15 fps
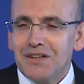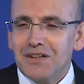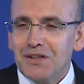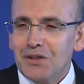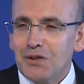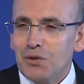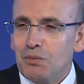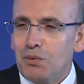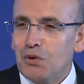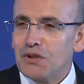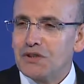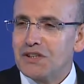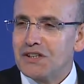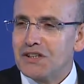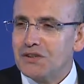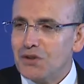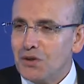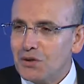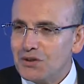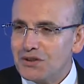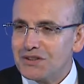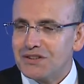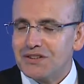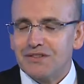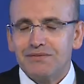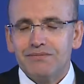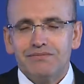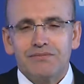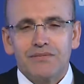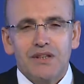political noise,
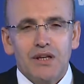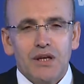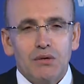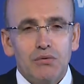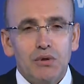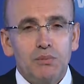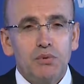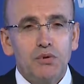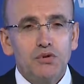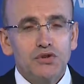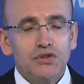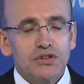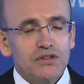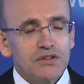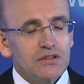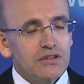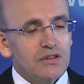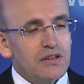we pushed